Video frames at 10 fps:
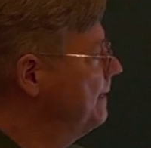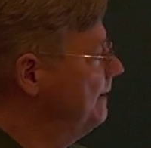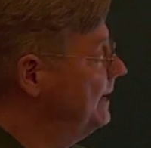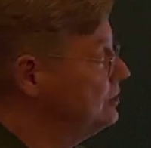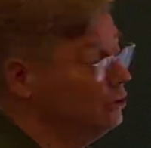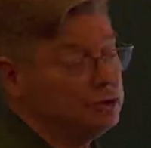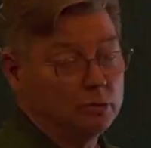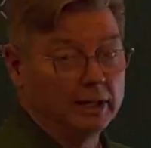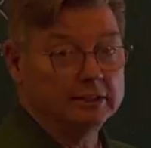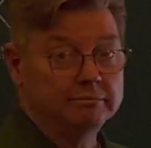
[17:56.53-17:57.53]
and that's also
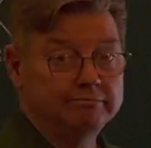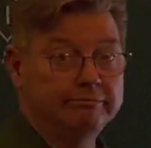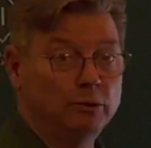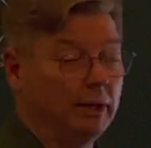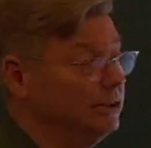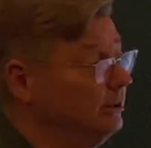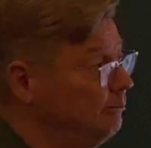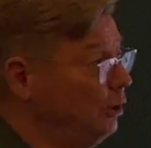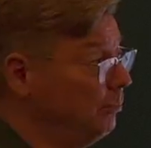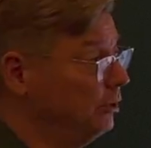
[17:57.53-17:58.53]
quite quite
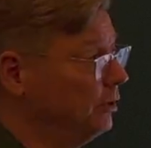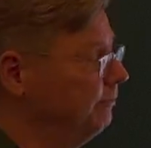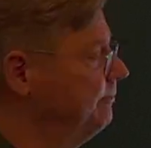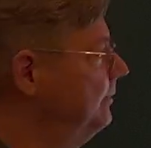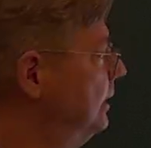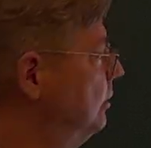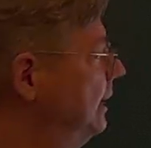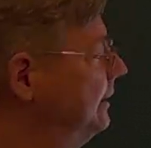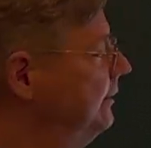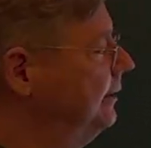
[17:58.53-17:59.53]
popular and
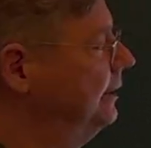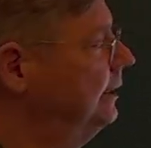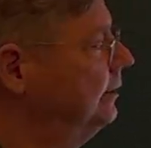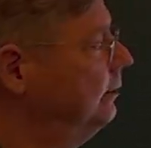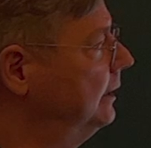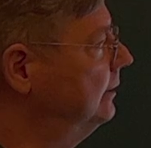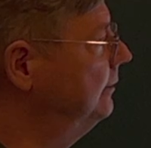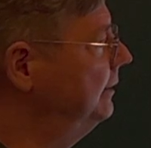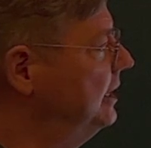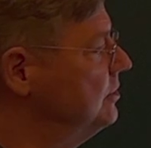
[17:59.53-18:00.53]
quite uh, quite
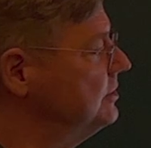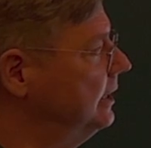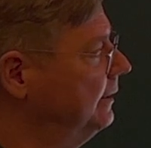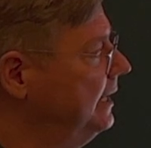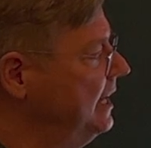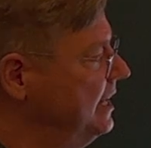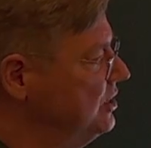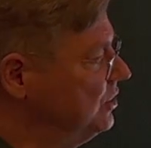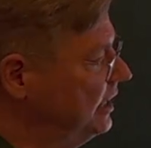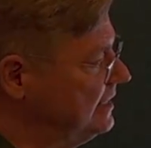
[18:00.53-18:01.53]
interesting.
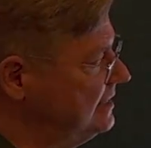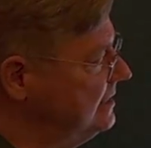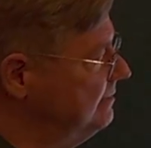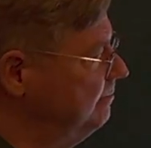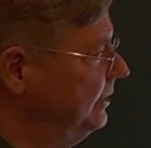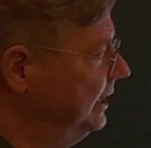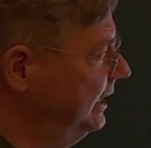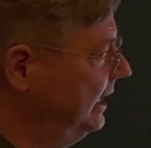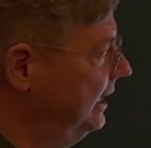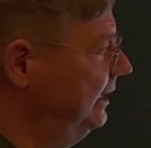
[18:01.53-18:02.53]
So that's again